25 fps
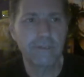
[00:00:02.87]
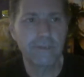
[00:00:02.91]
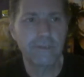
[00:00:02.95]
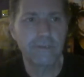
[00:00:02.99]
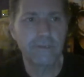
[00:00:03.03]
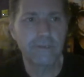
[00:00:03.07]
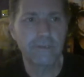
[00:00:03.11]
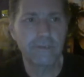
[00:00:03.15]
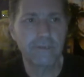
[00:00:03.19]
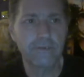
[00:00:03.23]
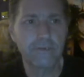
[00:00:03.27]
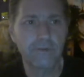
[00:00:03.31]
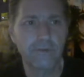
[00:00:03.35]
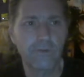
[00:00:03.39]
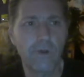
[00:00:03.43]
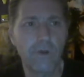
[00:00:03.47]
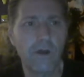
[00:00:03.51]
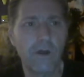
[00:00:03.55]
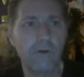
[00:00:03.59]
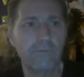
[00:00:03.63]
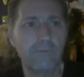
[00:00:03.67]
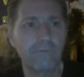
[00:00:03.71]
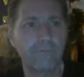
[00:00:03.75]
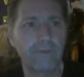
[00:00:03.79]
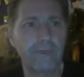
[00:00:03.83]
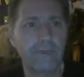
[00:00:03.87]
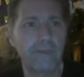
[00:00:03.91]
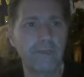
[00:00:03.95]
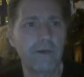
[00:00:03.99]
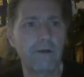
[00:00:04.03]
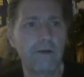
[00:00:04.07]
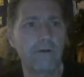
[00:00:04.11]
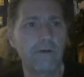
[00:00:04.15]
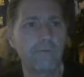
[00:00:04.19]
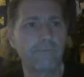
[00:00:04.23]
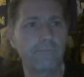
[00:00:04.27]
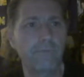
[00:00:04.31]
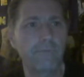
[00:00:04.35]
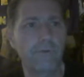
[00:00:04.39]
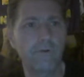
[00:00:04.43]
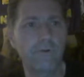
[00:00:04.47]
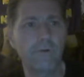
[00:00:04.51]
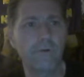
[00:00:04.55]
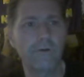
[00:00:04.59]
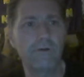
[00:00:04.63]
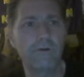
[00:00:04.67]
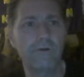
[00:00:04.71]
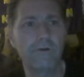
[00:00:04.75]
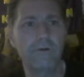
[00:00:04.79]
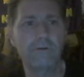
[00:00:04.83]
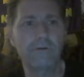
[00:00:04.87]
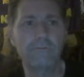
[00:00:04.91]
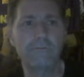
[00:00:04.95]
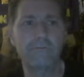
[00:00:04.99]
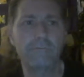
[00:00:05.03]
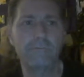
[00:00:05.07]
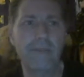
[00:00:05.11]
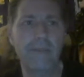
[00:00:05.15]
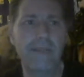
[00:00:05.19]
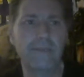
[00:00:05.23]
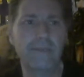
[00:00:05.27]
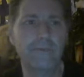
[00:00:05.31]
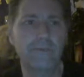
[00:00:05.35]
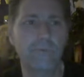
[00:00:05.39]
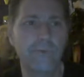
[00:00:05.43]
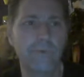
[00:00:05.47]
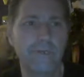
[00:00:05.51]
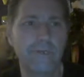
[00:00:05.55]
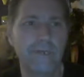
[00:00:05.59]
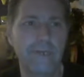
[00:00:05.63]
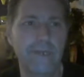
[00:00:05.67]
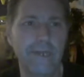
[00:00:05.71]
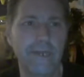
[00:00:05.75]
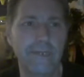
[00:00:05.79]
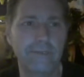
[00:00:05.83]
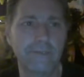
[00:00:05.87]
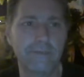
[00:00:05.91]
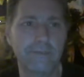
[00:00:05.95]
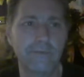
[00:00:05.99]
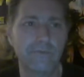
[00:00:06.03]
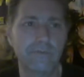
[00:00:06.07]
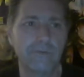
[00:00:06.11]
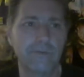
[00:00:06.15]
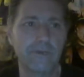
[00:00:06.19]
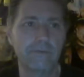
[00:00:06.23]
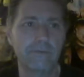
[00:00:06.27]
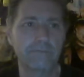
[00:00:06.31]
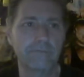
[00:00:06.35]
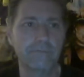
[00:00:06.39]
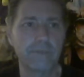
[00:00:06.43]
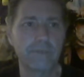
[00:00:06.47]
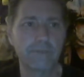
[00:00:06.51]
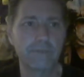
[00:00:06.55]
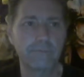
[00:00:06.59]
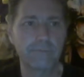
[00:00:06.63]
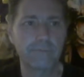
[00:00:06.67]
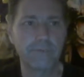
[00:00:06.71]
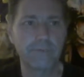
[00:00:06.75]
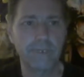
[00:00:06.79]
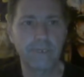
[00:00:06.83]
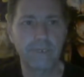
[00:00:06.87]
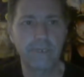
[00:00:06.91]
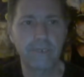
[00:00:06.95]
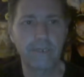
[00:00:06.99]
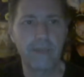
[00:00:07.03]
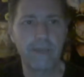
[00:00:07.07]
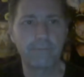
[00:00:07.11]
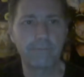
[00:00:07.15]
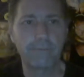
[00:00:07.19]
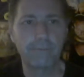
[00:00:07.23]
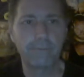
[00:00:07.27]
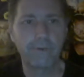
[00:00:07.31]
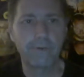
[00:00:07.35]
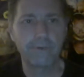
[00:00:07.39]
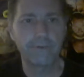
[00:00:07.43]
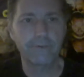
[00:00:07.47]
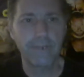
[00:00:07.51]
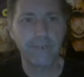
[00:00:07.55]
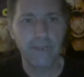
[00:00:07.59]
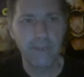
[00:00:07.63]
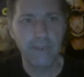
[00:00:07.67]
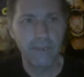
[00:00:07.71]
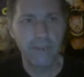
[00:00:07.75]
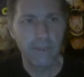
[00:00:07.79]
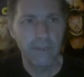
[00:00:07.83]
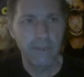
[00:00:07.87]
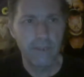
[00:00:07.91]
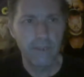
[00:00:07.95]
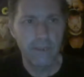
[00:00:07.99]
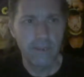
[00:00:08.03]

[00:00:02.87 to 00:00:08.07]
This is your all video for May 29th, 2017. Happy birthday.